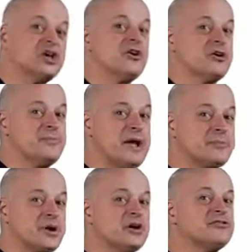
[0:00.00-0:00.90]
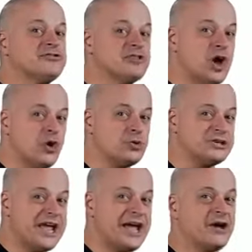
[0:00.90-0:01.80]
Remember, flow
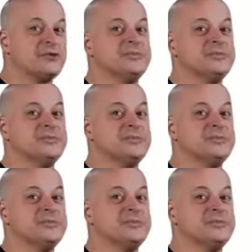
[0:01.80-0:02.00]
down, but